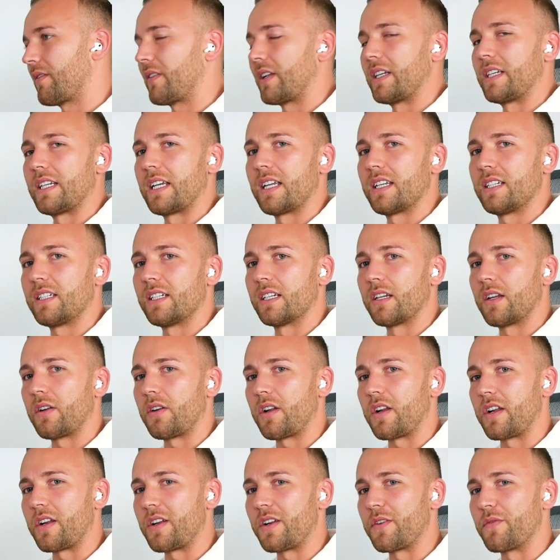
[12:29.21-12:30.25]
Fantastic.
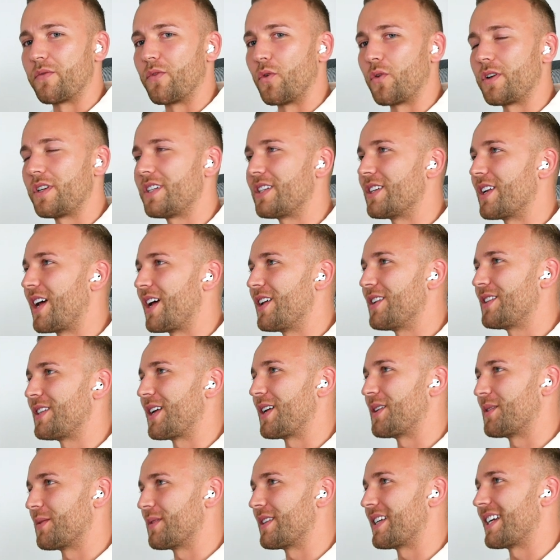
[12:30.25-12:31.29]
Voice
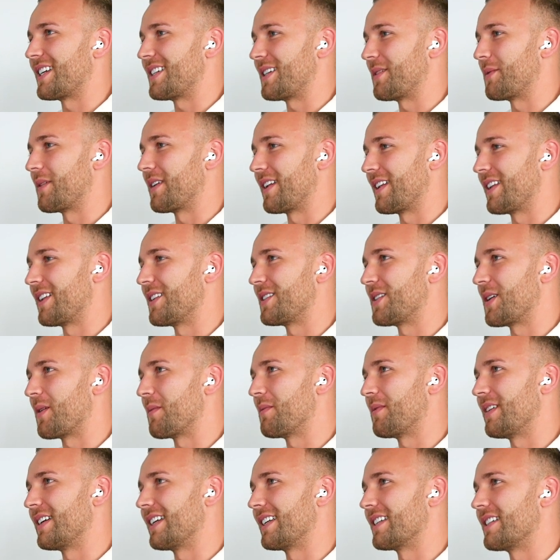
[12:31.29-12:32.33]
search was actually one of the
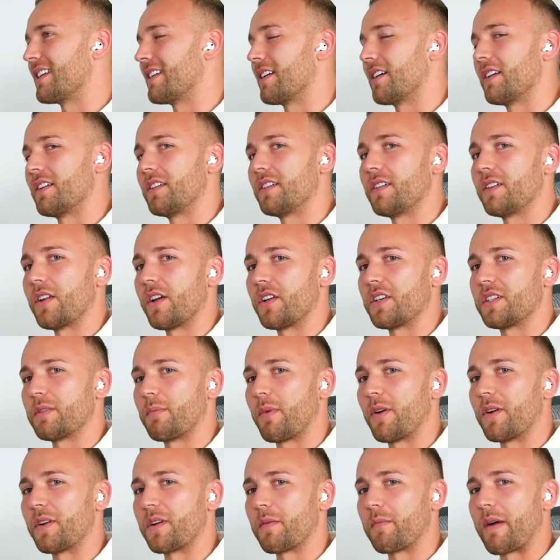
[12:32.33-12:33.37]
top things that I
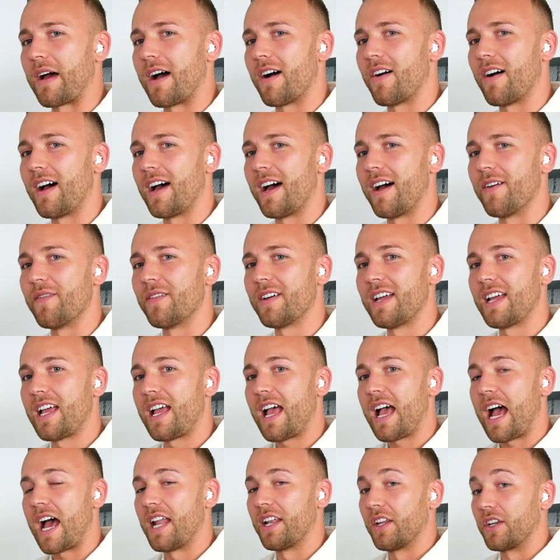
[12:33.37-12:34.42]
spoke about.
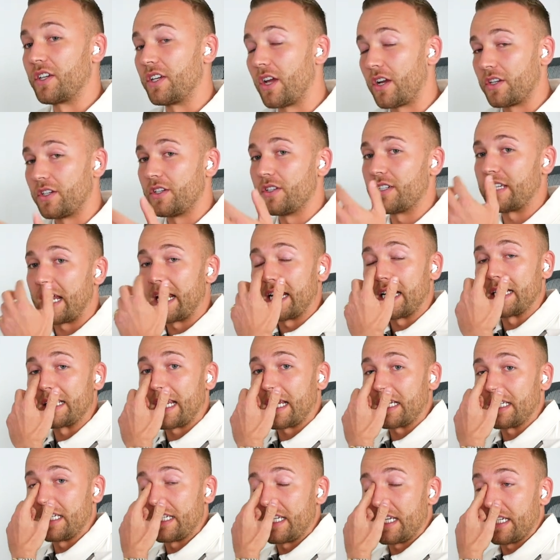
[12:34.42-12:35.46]
And I used that
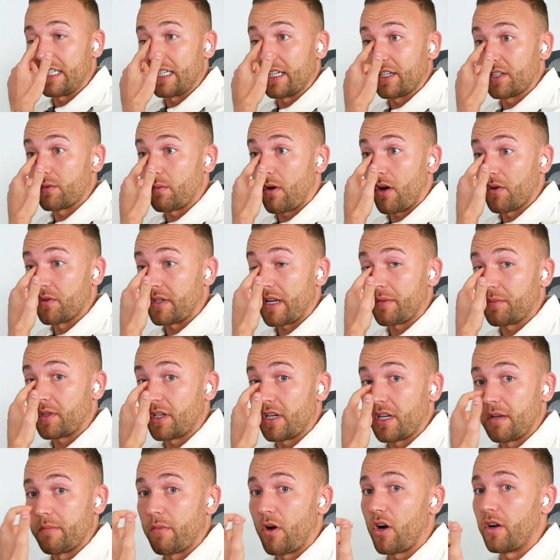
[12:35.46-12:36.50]
exact statistic as well. I was
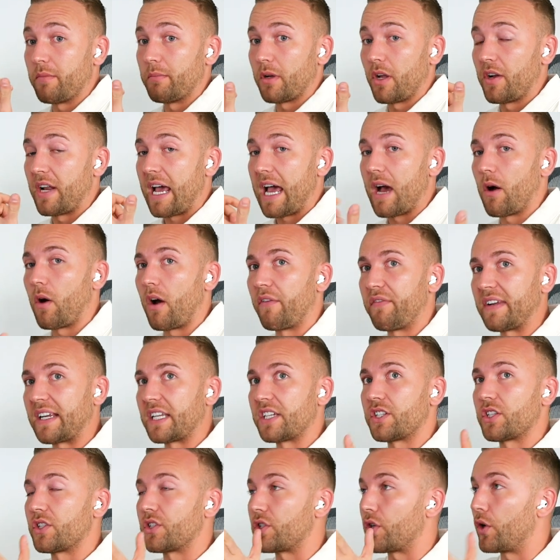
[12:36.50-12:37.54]
absolutely mind blown at how I
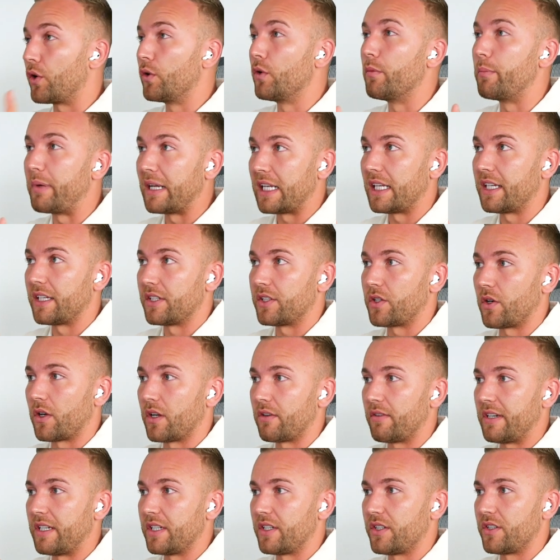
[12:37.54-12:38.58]
think it's a $2 billion
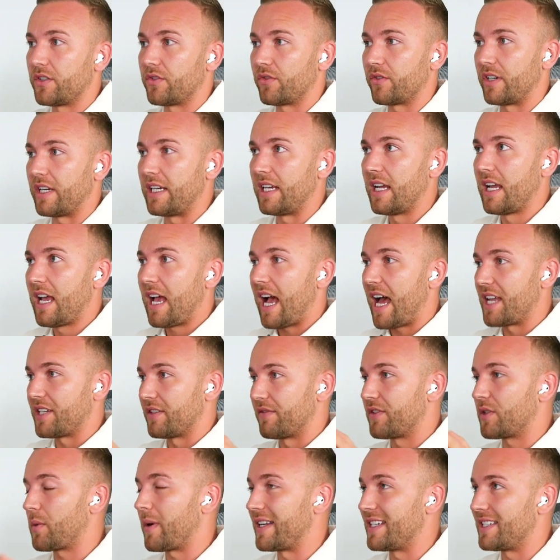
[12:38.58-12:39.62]
industry as
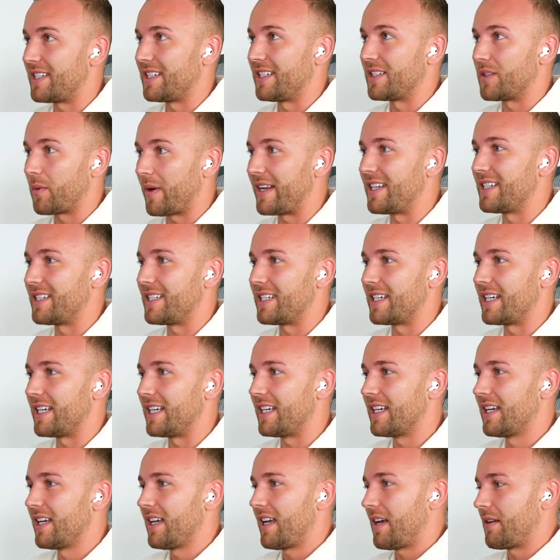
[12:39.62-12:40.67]
of
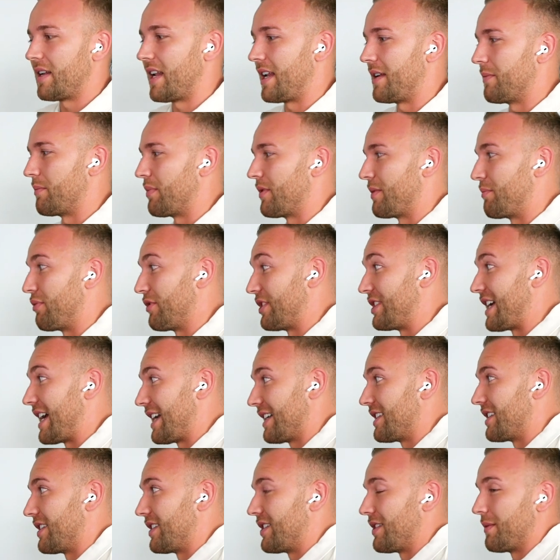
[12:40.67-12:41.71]
2020 and then
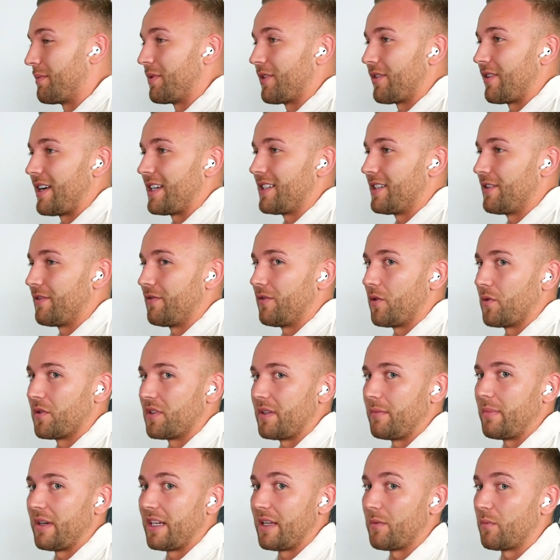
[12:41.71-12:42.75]
projected to progress to
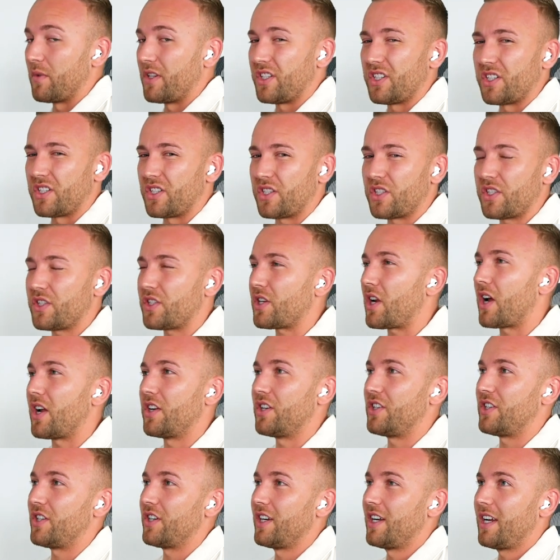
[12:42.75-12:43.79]
40 billion, which is
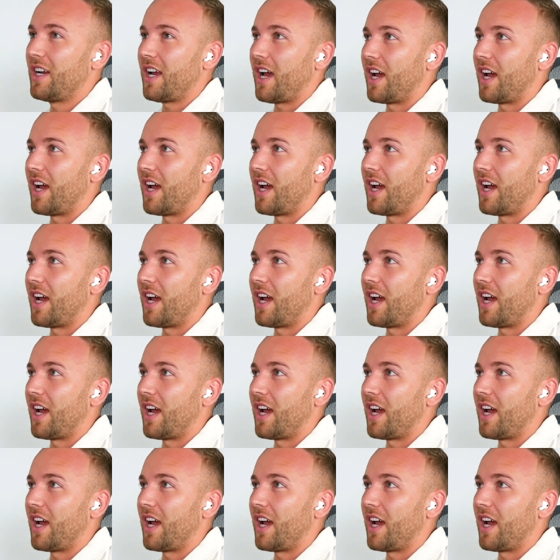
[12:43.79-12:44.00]
such